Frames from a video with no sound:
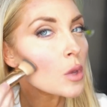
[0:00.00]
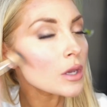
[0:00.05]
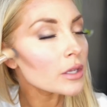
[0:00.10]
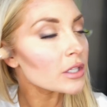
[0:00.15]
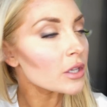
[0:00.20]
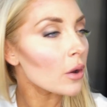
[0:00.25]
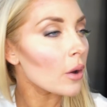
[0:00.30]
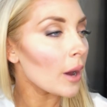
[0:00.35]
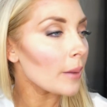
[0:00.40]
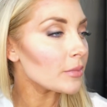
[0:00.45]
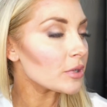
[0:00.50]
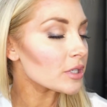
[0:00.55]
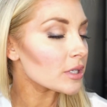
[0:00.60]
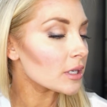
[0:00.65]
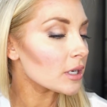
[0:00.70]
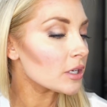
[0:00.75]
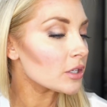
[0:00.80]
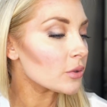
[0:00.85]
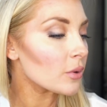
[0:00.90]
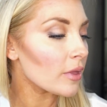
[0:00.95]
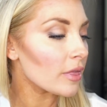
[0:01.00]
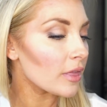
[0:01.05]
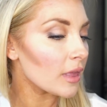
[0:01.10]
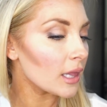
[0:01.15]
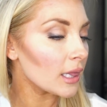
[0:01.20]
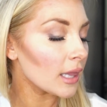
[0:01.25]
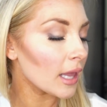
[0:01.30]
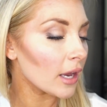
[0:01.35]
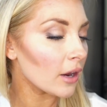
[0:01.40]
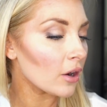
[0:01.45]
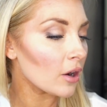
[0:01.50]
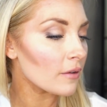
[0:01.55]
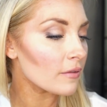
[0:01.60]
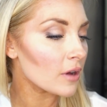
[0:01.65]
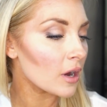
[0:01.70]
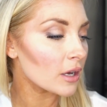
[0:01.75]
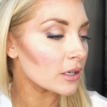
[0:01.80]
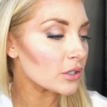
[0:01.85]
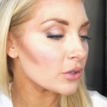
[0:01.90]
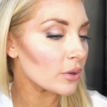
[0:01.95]
So I'm just gonna do a thin layer
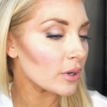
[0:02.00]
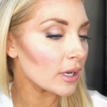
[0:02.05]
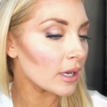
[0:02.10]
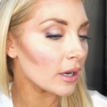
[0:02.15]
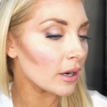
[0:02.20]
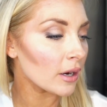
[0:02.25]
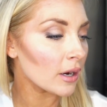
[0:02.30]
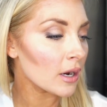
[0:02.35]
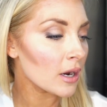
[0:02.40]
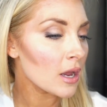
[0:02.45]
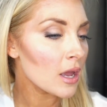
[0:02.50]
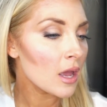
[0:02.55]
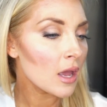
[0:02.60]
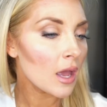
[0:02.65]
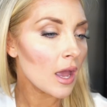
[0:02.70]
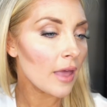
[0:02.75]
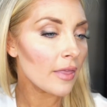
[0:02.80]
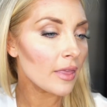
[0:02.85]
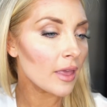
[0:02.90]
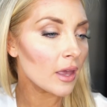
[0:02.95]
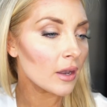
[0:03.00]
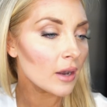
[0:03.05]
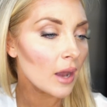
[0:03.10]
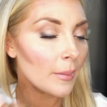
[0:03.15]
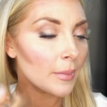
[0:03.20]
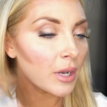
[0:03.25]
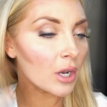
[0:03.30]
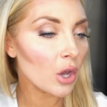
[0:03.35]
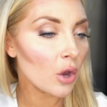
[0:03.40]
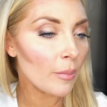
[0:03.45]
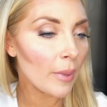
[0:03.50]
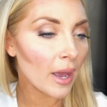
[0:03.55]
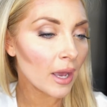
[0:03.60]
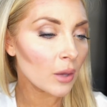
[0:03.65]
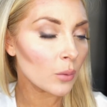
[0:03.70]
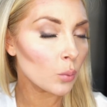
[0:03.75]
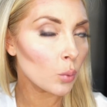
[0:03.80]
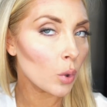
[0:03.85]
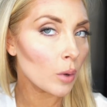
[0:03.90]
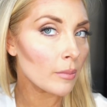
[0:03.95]
of contour here, and then I'm gonna go
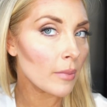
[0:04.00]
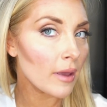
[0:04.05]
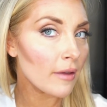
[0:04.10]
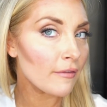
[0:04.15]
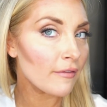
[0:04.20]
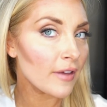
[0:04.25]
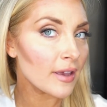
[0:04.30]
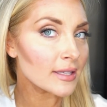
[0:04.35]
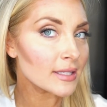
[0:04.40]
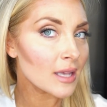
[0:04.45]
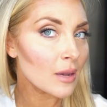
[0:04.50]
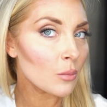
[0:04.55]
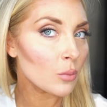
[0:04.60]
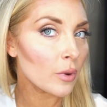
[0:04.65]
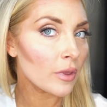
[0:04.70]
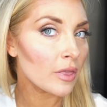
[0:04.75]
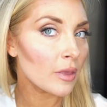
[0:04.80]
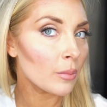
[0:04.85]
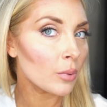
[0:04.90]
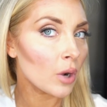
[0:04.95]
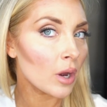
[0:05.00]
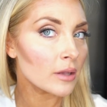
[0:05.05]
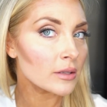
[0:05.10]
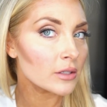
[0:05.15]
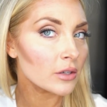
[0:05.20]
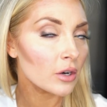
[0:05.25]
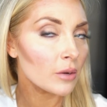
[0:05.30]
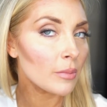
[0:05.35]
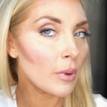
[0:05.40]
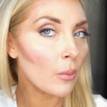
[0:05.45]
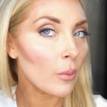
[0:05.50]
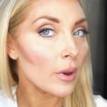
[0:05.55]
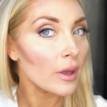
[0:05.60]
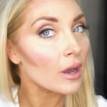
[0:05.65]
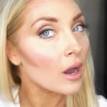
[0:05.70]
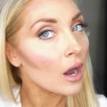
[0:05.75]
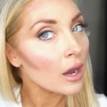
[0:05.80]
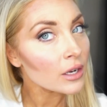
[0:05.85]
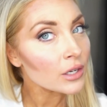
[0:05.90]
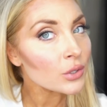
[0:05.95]
back and warm my face up with the bronzer. But
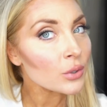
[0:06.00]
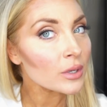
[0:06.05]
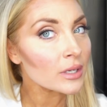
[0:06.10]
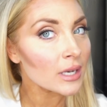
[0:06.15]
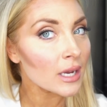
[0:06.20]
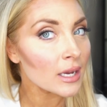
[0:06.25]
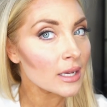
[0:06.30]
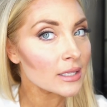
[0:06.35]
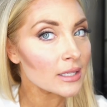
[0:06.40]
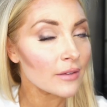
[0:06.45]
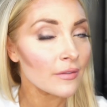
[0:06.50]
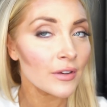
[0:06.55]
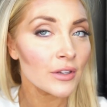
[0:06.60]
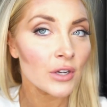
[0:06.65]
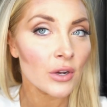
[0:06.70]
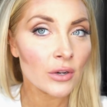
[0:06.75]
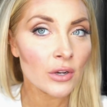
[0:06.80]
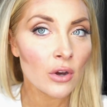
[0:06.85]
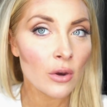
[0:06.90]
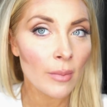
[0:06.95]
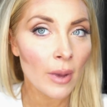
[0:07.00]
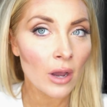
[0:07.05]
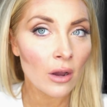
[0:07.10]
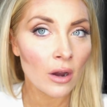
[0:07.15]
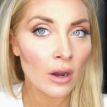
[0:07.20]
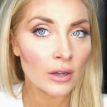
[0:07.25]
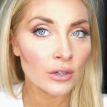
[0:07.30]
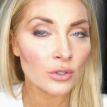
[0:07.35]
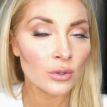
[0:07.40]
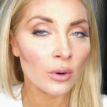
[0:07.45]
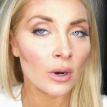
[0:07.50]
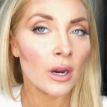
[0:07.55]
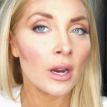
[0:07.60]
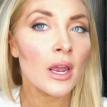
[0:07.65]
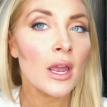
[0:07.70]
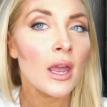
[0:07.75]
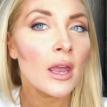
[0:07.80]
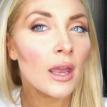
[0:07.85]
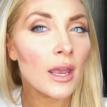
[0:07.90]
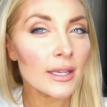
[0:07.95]
what contour does, if you don't know about
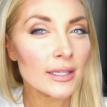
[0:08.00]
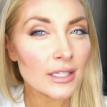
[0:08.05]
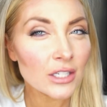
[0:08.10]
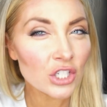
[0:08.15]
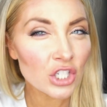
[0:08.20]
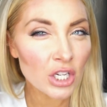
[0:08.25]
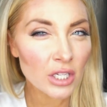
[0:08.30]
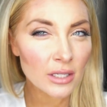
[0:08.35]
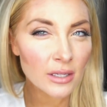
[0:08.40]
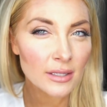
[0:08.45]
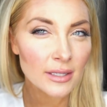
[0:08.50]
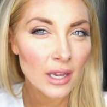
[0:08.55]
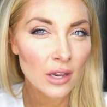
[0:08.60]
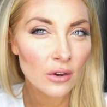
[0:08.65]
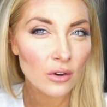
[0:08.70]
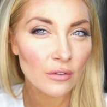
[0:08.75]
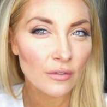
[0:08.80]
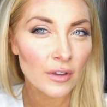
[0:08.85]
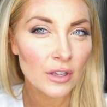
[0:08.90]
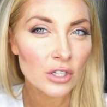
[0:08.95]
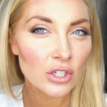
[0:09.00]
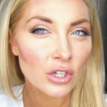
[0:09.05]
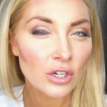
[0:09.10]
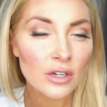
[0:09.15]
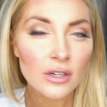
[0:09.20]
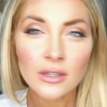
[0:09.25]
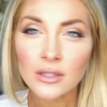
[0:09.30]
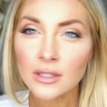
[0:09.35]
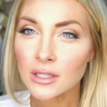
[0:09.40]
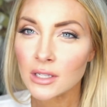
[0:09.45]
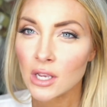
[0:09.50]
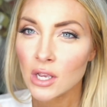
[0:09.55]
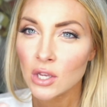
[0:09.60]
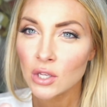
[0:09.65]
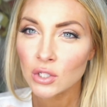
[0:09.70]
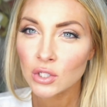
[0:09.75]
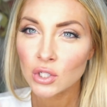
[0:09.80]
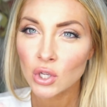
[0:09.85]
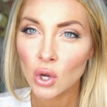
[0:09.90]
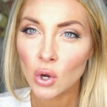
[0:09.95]
contour, is it chisels out your features
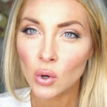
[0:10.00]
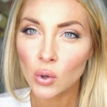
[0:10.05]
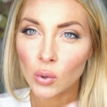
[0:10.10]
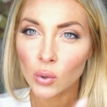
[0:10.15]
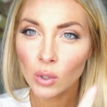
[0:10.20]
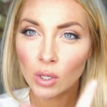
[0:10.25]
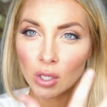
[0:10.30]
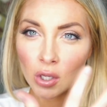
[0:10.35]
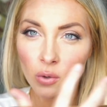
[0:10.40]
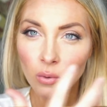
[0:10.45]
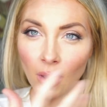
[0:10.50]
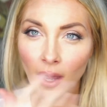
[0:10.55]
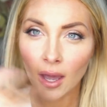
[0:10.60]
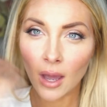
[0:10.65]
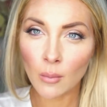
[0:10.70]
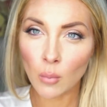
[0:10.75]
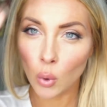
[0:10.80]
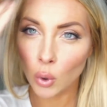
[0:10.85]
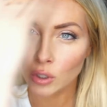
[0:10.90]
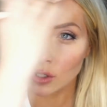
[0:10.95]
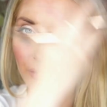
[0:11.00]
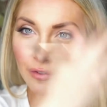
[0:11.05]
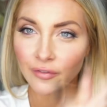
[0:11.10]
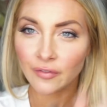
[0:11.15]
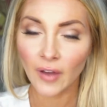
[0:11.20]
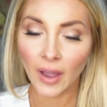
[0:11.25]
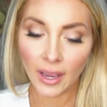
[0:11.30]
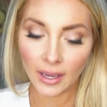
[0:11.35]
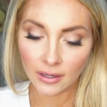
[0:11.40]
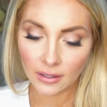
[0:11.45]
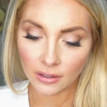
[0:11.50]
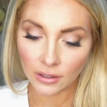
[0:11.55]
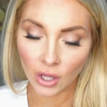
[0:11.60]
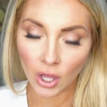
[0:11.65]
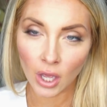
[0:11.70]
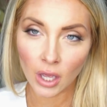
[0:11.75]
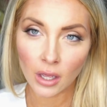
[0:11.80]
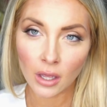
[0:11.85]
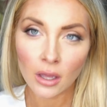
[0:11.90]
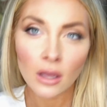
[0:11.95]
so you get a more defined
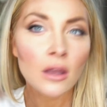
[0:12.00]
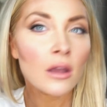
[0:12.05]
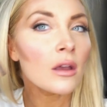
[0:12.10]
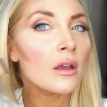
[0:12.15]
look.